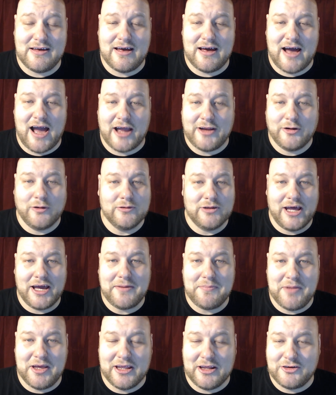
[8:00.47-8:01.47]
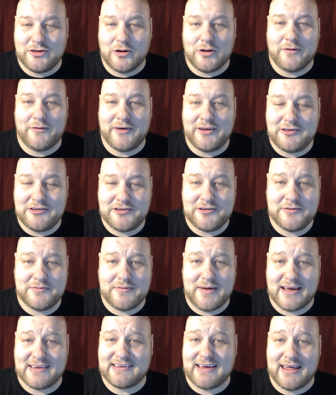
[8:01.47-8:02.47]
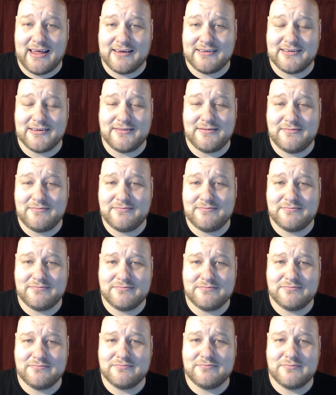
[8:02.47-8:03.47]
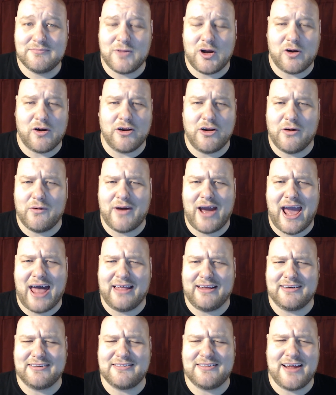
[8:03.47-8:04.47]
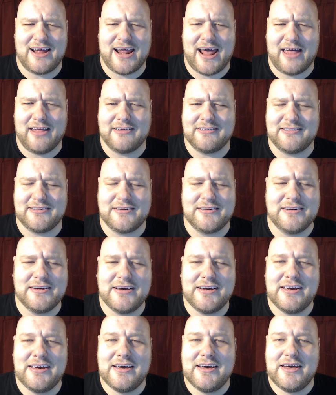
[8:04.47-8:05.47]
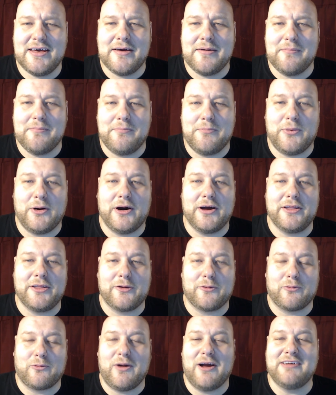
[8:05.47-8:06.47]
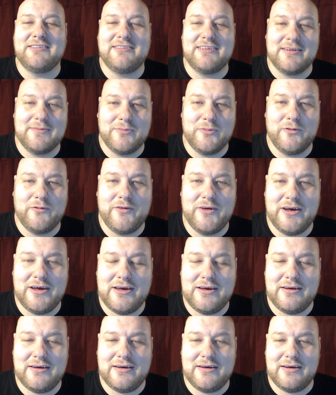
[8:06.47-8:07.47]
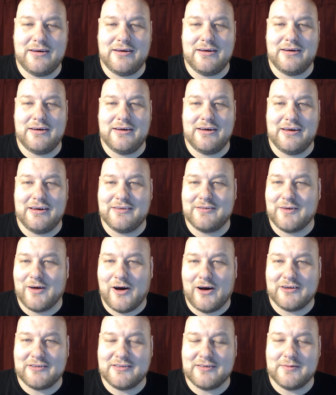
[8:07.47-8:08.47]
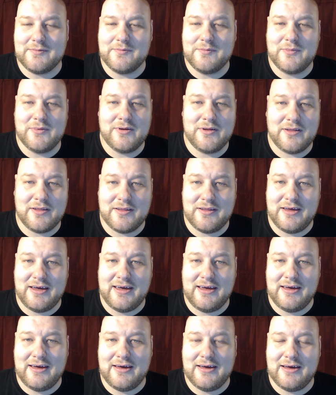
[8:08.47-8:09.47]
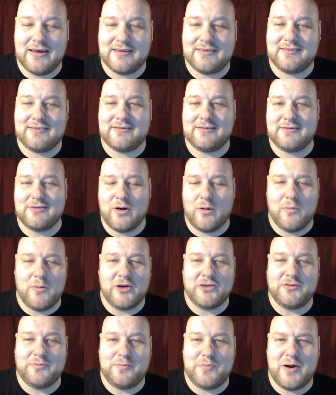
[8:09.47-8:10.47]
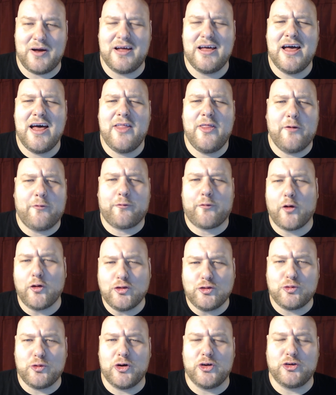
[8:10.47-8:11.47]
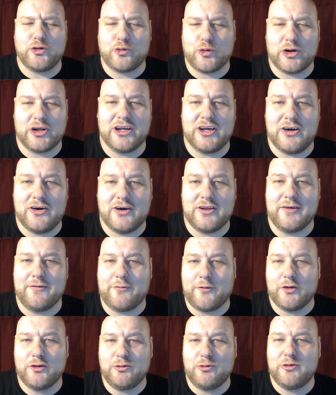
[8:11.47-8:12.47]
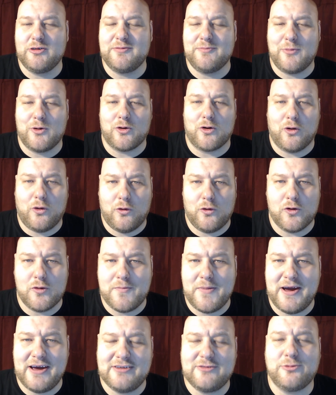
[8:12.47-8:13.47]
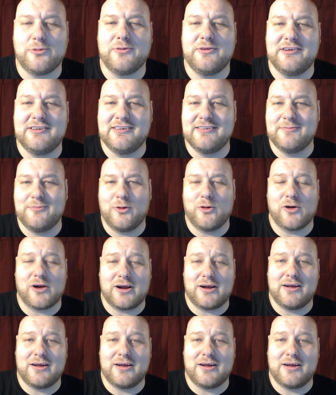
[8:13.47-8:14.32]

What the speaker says: I don't like Mila Jovovich as Allison. Or no, Alice, not Allison. But the rest of the movie is awesome. It's so much better. The first one's really good. The first one's more horror based, where this is more